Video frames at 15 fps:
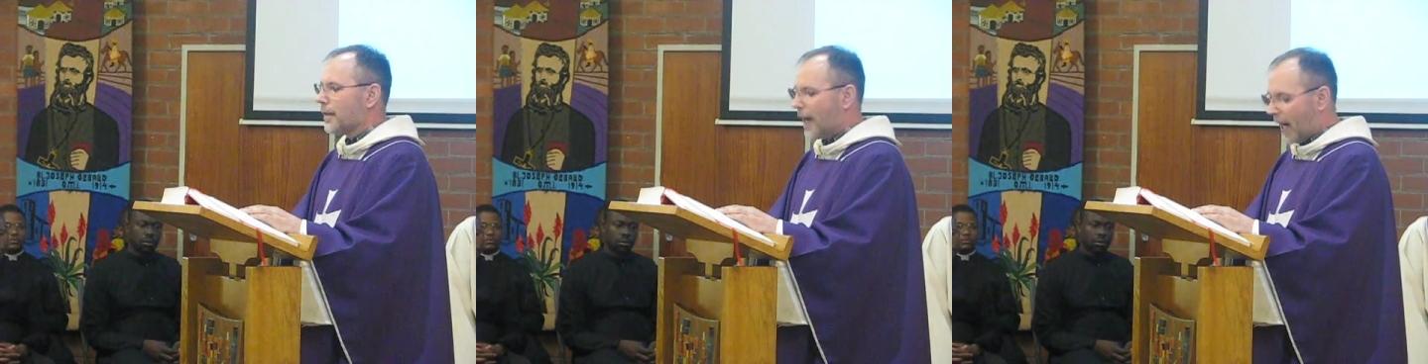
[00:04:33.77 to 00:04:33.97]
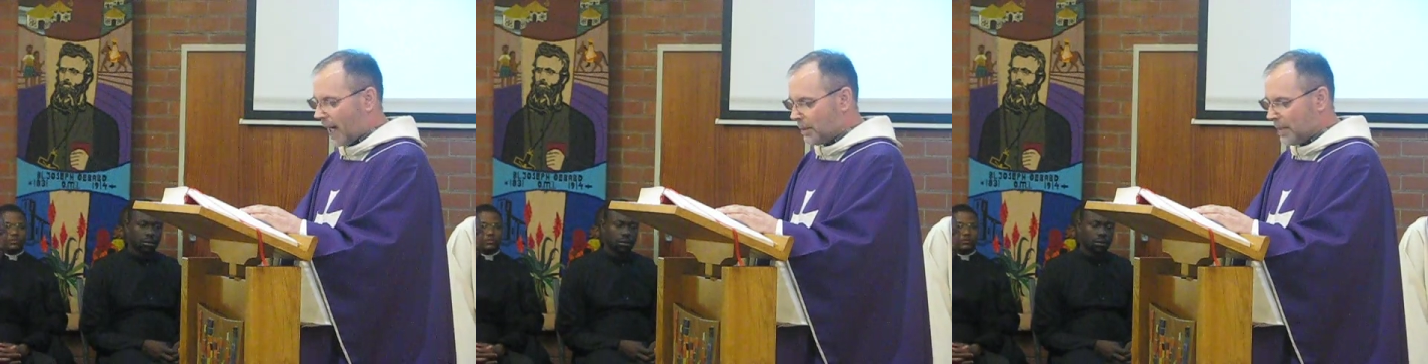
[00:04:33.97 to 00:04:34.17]

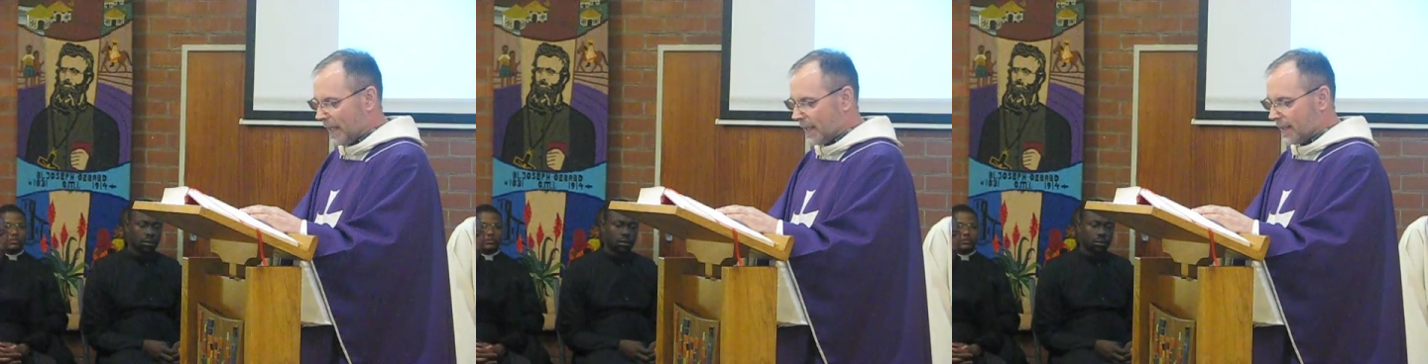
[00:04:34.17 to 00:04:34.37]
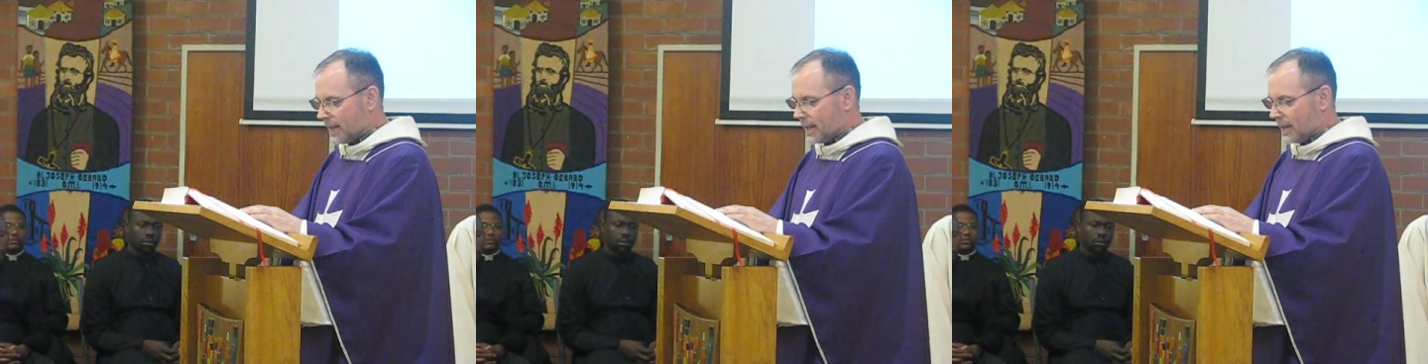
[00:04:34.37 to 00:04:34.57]

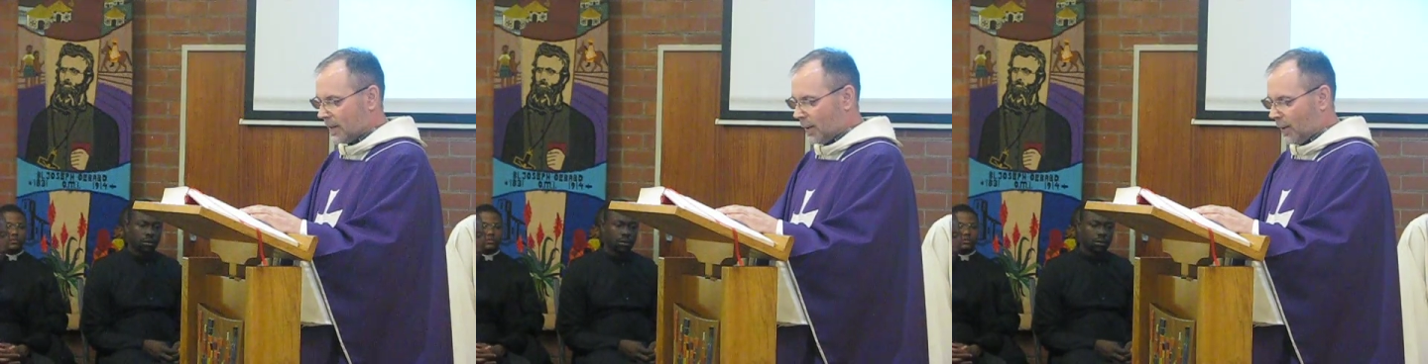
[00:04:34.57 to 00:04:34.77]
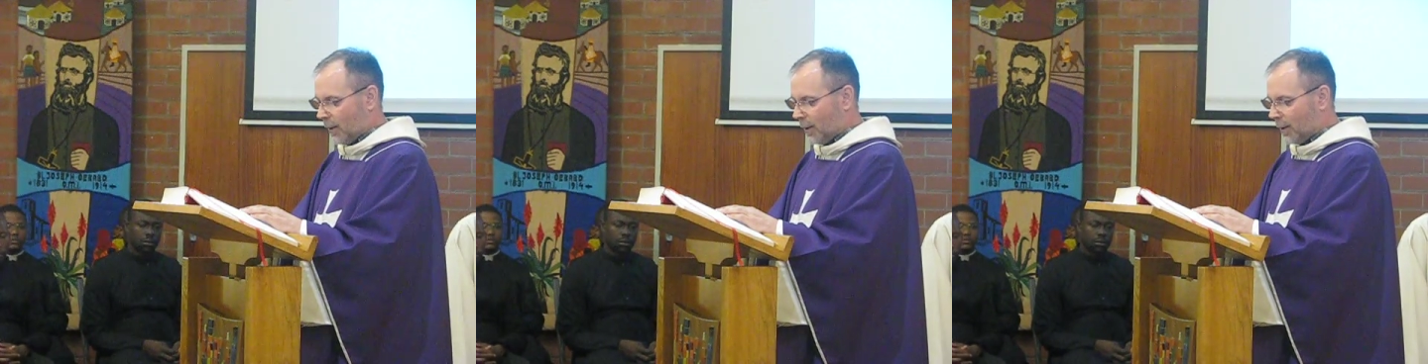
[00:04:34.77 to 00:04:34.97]
habit
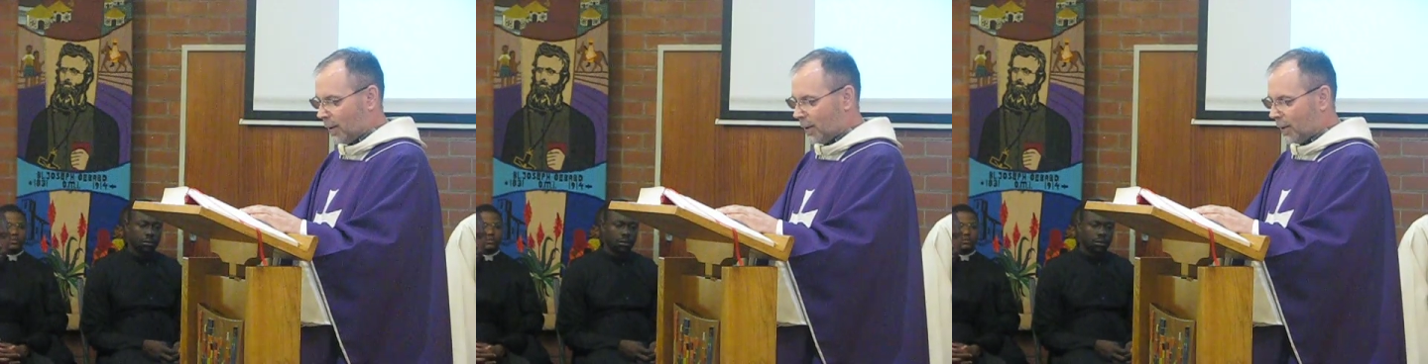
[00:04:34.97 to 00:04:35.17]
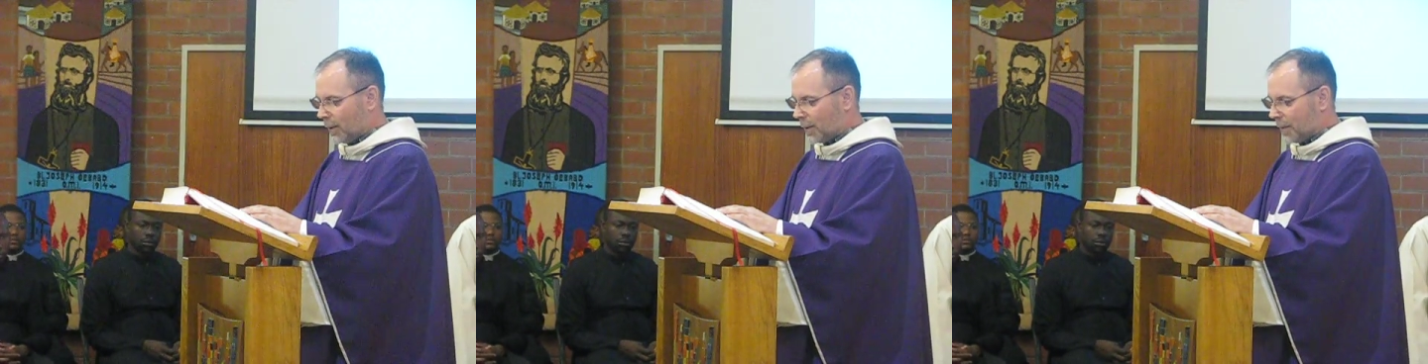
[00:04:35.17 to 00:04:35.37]

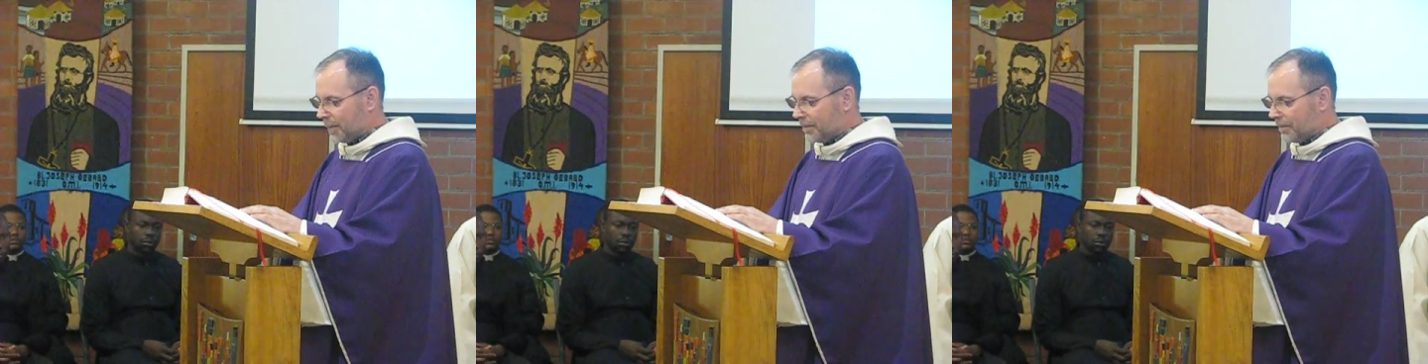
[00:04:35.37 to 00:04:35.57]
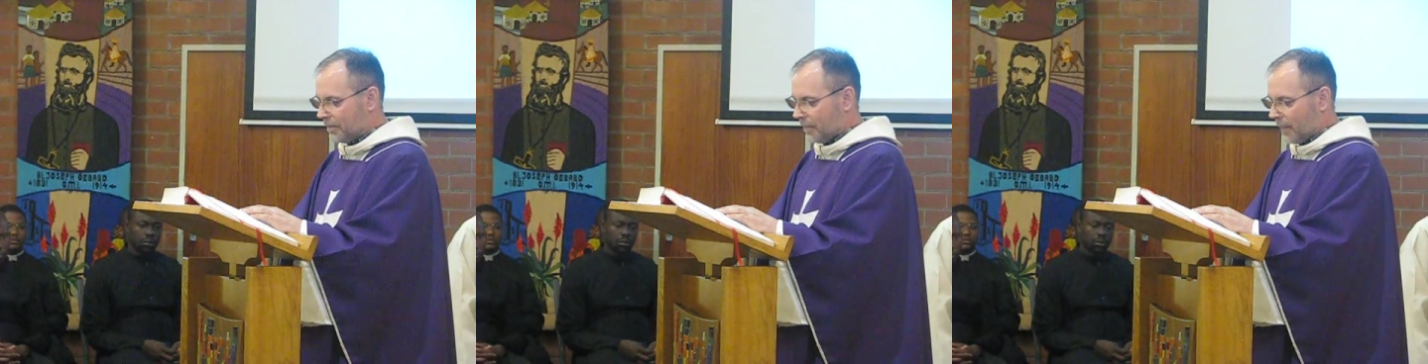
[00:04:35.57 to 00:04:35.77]

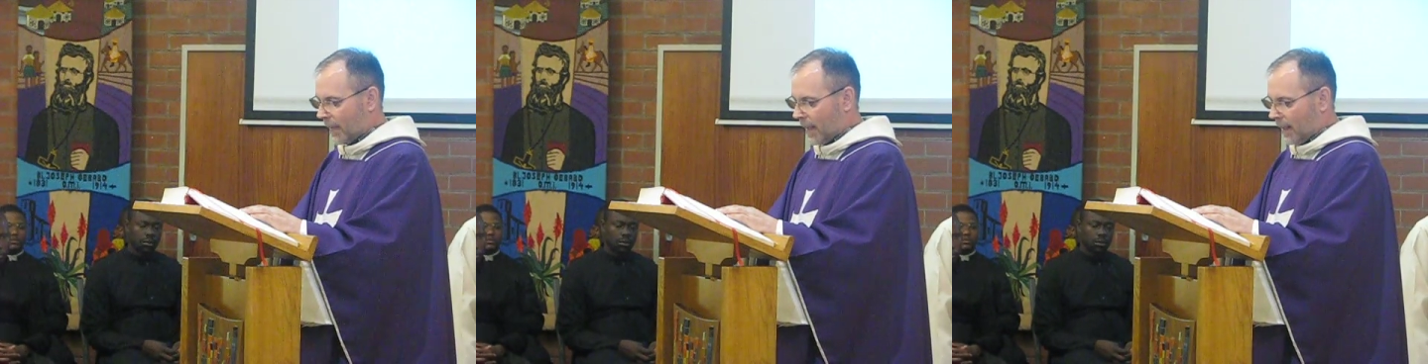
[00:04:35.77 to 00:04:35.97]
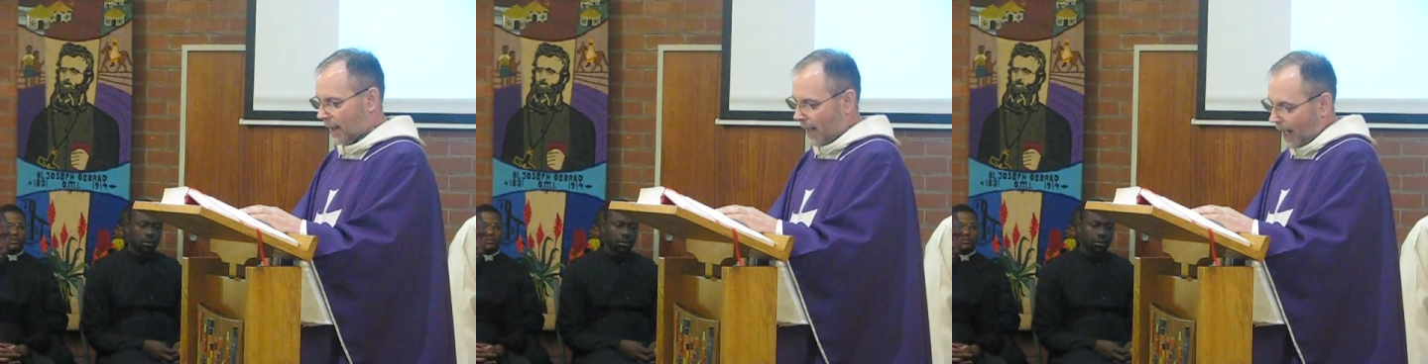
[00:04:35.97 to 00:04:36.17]
or
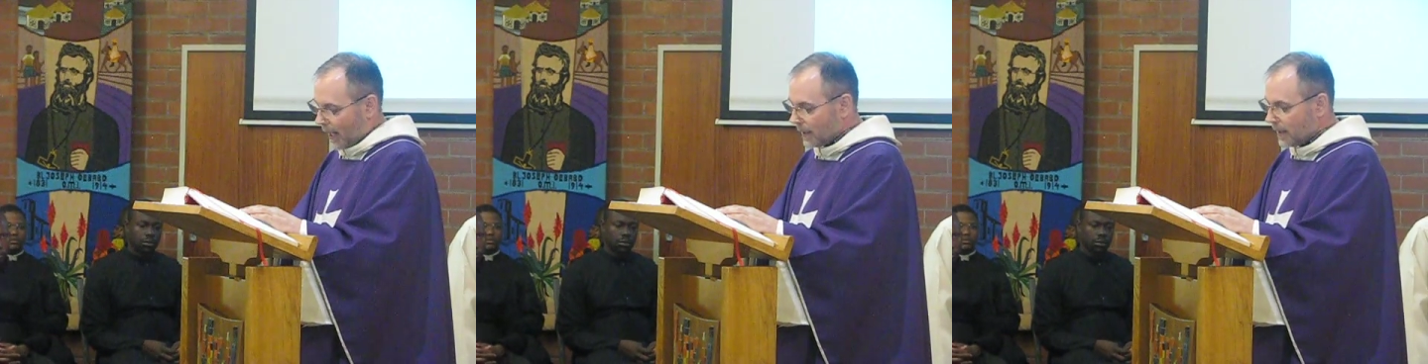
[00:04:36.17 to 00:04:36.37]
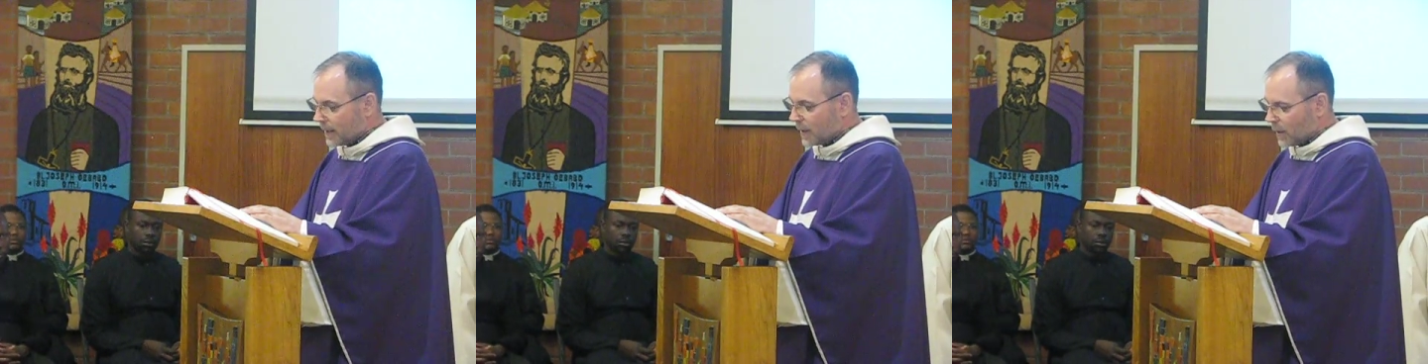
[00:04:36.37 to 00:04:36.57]

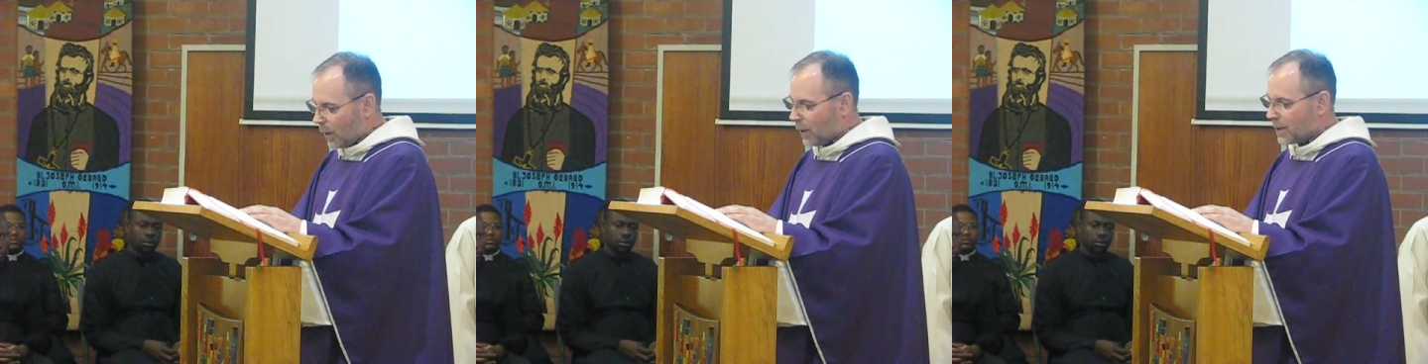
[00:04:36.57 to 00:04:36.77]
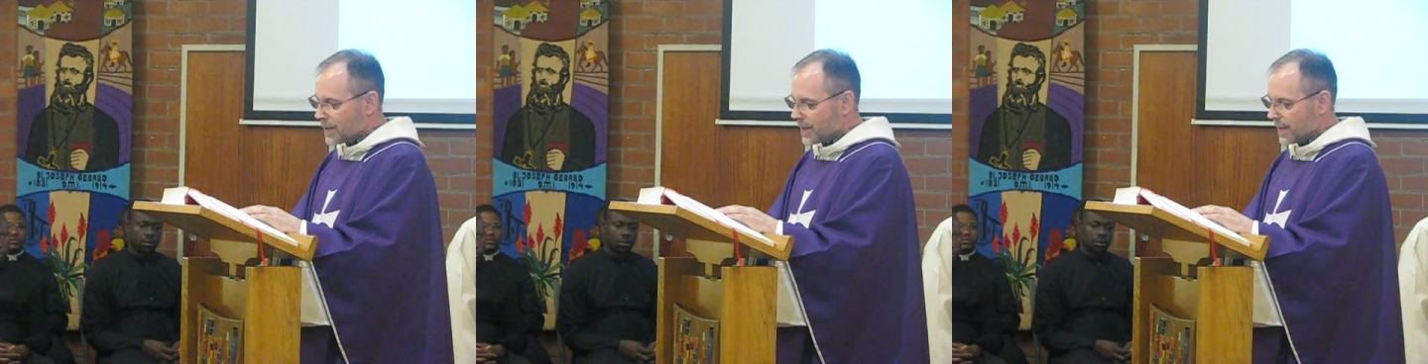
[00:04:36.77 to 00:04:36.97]
other
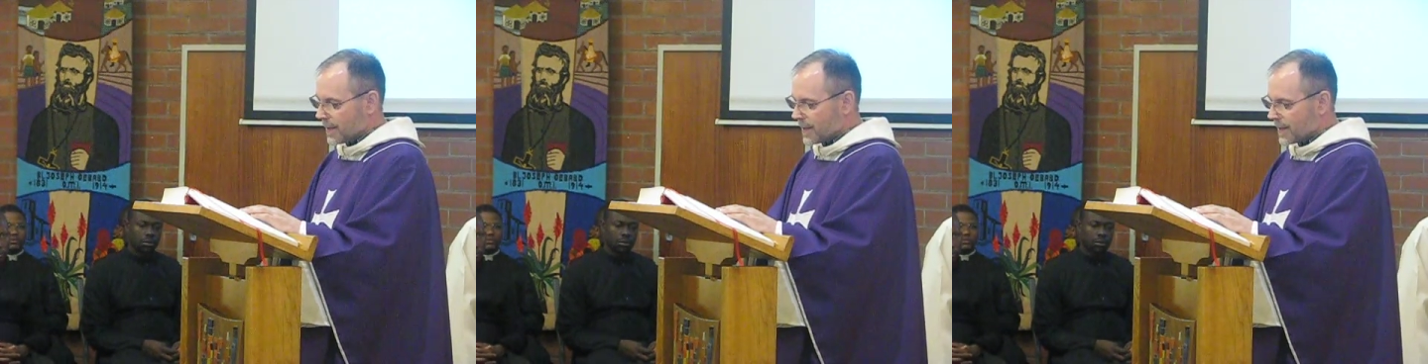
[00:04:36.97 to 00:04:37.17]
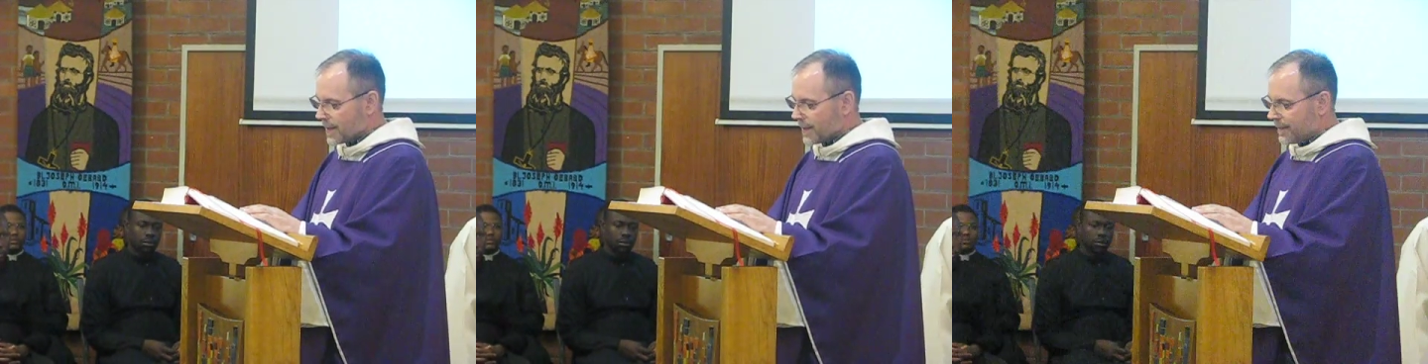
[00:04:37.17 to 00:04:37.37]

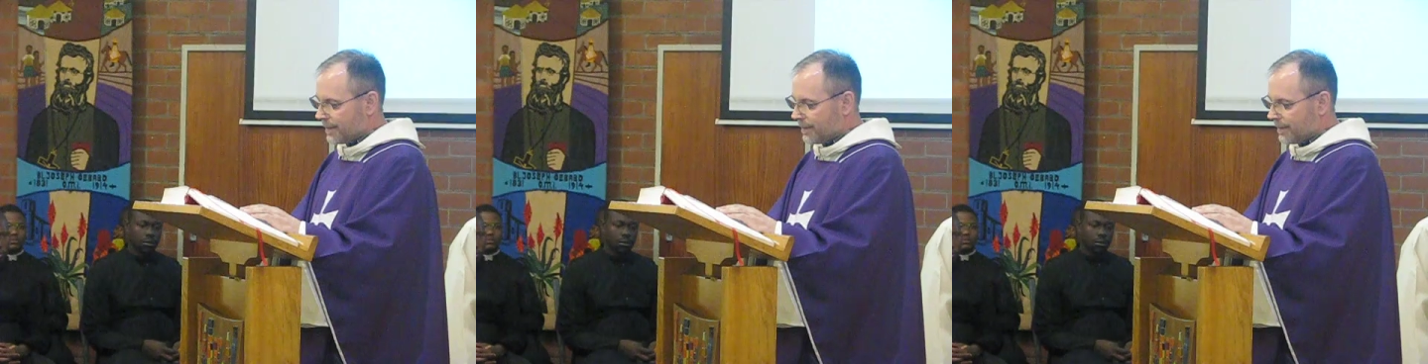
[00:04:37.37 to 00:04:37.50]
causes.